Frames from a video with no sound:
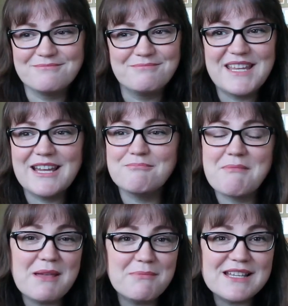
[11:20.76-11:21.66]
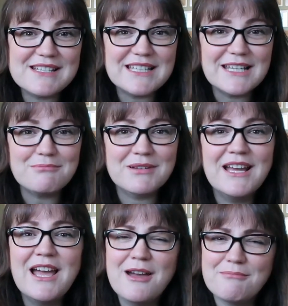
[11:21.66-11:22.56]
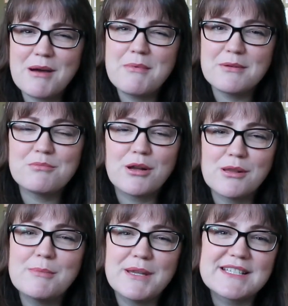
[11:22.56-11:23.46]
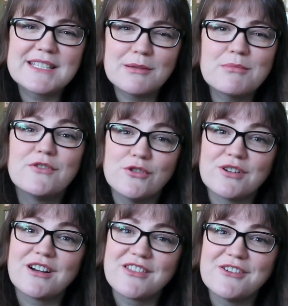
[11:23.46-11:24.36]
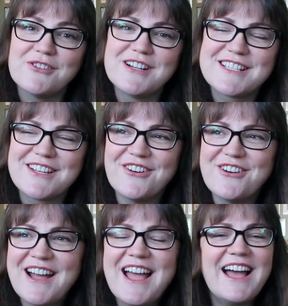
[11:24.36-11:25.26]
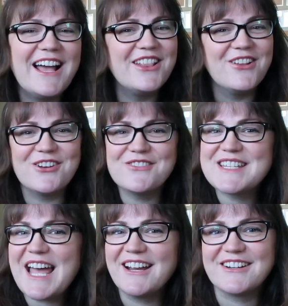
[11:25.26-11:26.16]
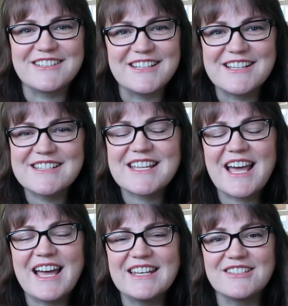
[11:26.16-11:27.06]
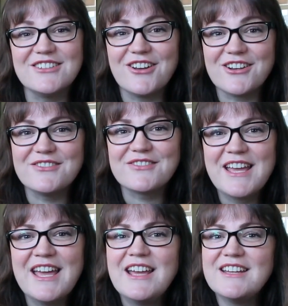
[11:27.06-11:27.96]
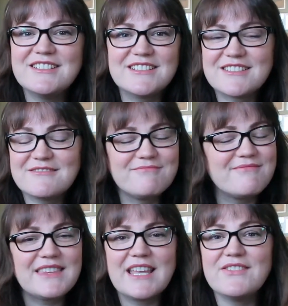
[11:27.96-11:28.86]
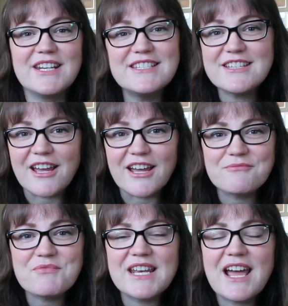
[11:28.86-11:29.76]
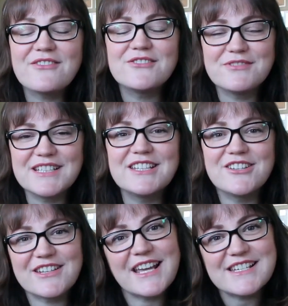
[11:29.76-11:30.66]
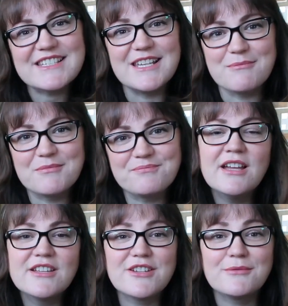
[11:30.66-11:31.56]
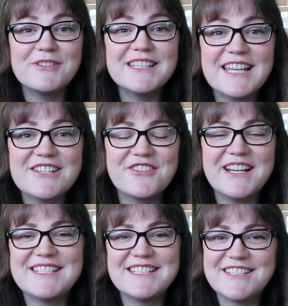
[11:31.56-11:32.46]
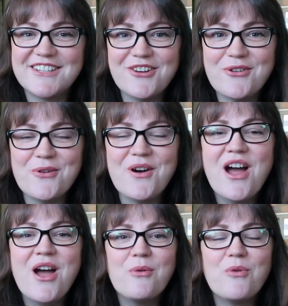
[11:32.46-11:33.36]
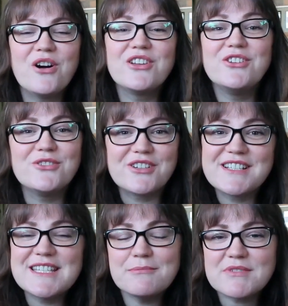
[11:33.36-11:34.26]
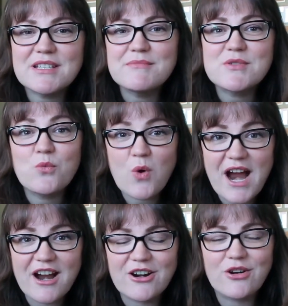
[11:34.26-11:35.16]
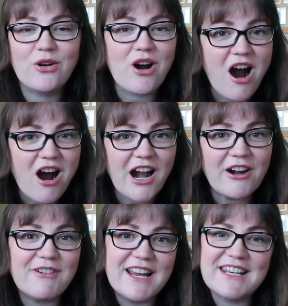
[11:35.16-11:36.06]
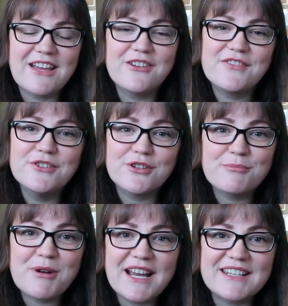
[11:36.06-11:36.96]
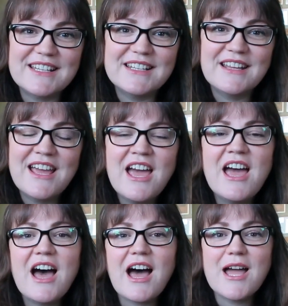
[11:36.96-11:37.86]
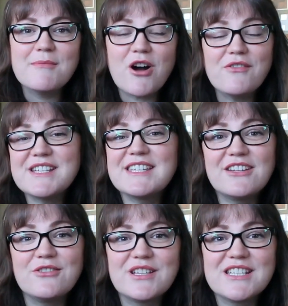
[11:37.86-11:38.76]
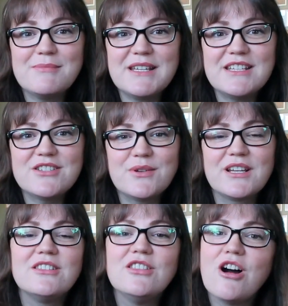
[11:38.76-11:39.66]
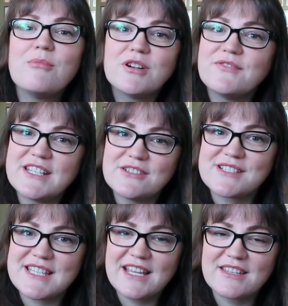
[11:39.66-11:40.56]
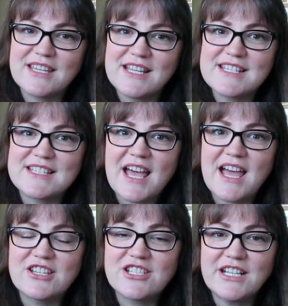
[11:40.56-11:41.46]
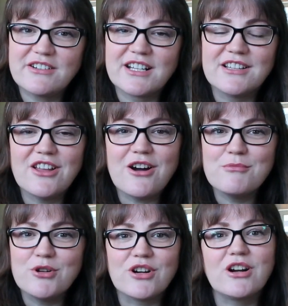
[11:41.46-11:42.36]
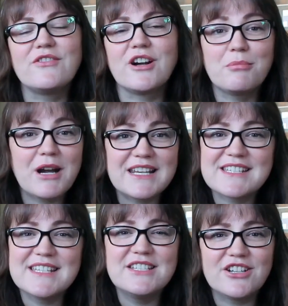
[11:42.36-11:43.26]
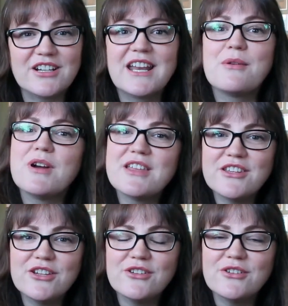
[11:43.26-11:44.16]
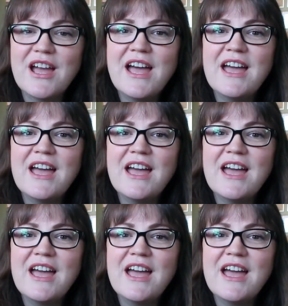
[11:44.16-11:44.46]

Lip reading: Mia might be asleep. Mummy would probably be asleep before her though. So a lot of tiredness and a lot of just giving into it and having really good night's sleep. So I'm really interested to know what your symptoms were or are right now if you're pregnant. I'm obviously going to be doing a lot more videos like this and sharing a lot more of our pregnancy journey with you.